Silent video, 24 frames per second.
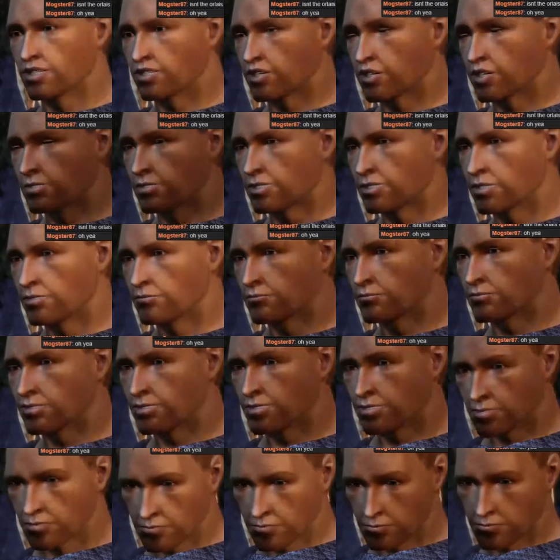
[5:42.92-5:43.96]
Just left?
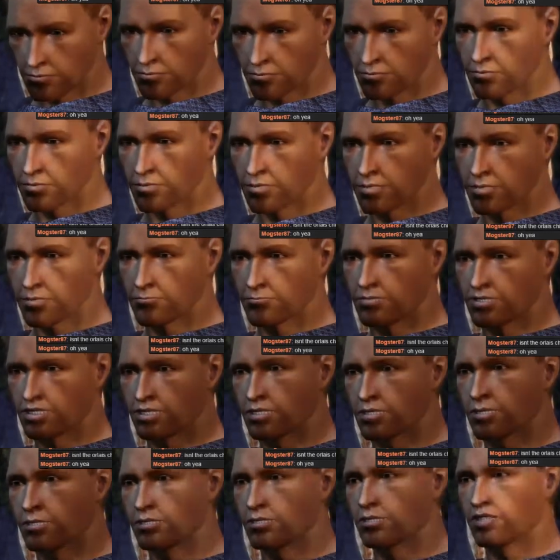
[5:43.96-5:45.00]
You
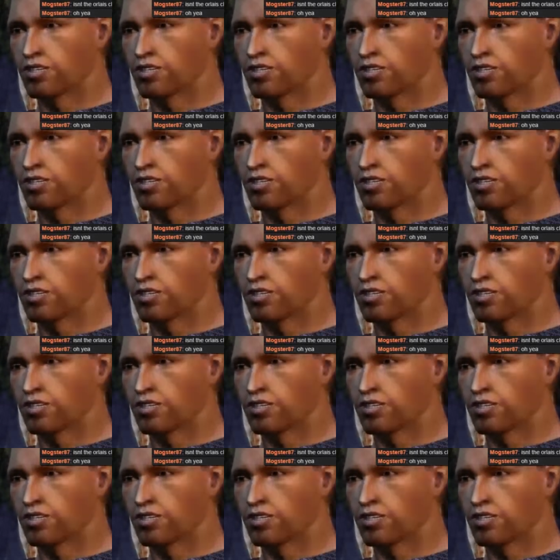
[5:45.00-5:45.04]
mean